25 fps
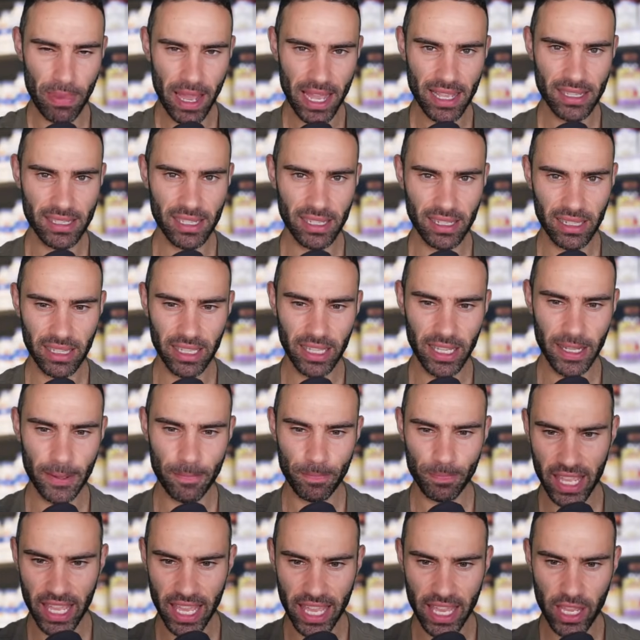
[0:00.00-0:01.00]

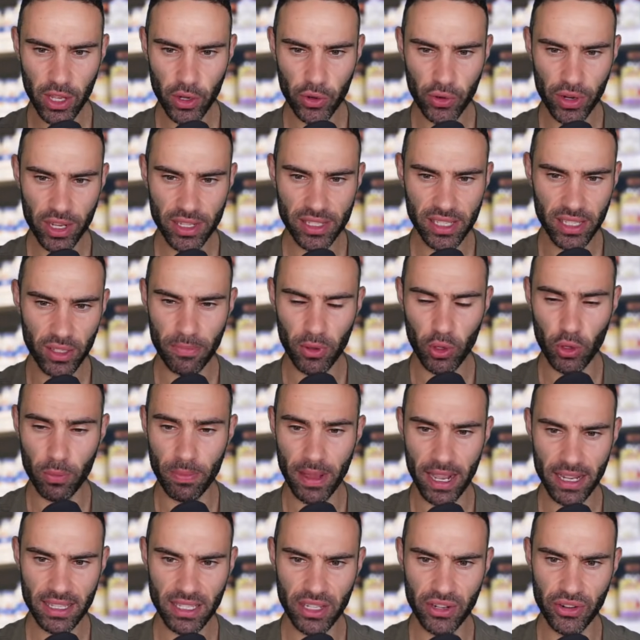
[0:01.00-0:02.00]
basically increasing good
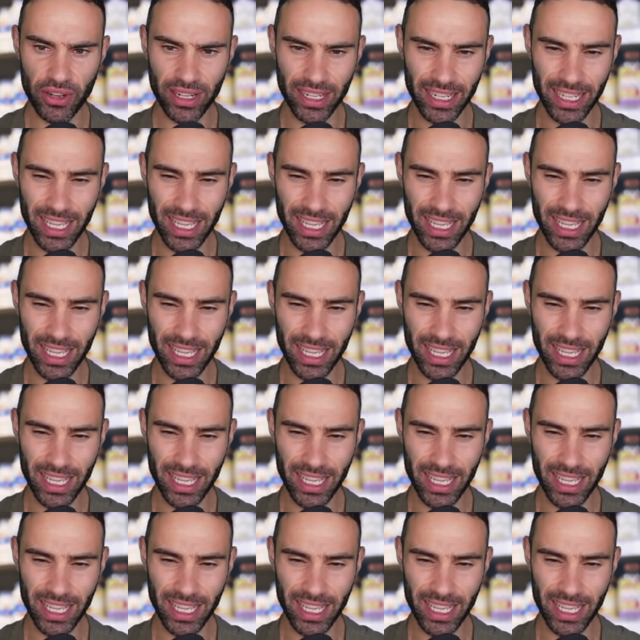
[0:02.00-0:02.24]
bacteria,